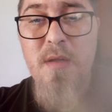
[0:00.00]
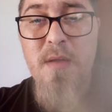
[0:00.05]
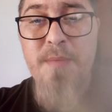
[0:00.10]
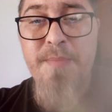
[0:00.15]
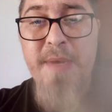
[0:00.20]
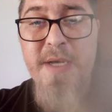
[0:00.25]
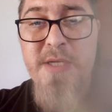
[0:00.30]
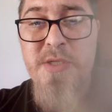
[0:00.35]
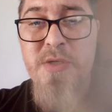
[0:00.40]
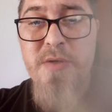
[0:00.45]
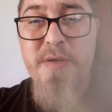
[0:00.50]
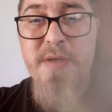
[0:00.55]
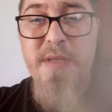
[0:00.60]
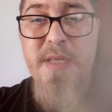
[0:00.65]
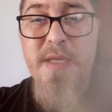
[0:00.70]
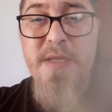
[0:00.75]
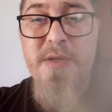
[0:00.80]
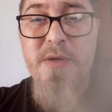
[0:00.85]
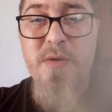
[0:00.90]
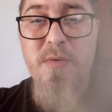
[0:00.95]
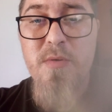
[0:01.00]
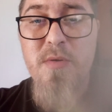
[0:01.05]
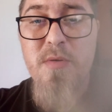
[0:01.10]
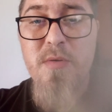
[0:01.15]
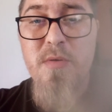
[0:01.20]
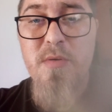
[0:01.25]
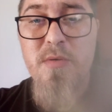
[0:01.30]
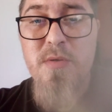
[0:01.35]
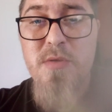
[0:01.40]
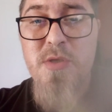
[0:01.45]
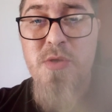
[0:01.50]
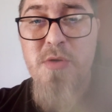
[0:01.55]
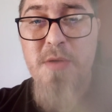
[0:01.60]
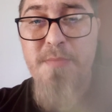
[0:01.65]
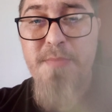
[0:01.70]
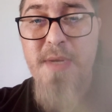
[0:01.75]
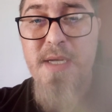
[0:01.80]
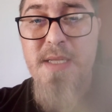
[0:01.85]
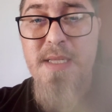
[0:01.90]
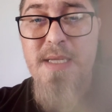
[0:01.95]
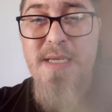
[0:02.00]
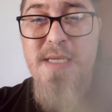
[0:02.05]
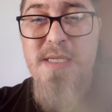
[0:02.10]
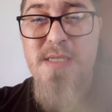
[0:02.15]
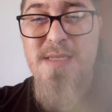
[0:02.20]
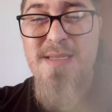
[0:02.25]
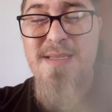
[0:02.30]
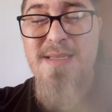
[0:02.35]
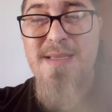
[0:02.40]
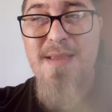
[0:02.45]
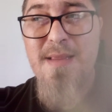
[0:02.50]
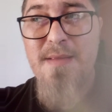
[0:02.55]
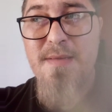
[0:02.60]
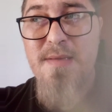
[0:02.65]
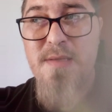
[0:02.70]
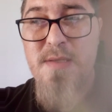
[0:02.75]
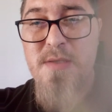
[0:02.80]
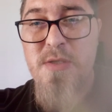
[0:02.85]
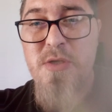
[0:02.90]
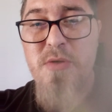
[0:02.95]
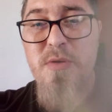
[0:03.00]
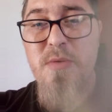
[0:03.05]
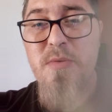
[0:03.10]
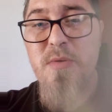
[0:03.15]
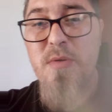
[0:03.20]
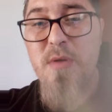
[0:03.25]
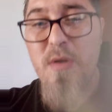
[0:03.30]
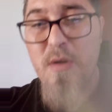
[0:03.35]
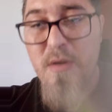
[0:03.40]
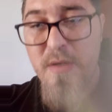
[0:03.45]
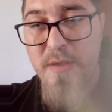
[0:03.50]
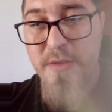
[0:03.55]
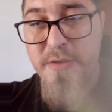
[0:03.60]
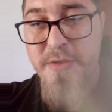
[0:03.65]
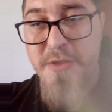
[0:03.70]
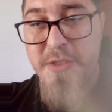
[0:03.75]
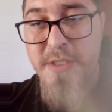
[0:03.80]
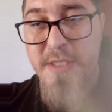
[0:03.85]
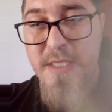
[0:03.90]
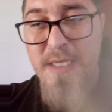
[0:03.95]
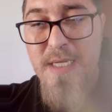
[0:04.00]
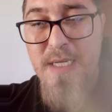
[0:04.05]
make sure that your swim bait isn't too large.